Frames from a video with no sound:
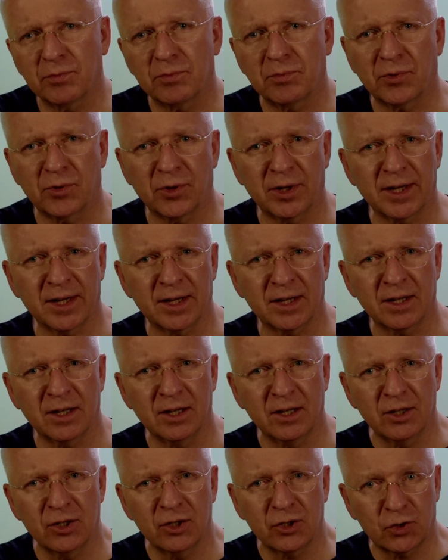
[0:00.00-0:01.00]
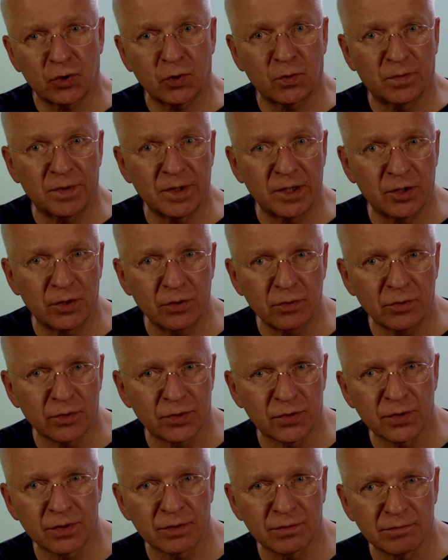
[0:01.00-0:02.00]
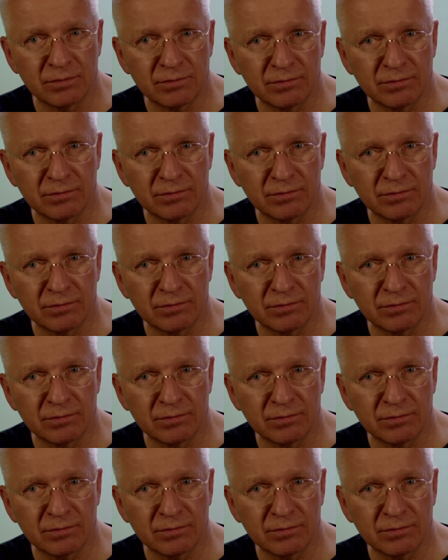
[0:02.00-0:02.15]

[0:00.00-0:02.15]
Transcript: prayer should we use?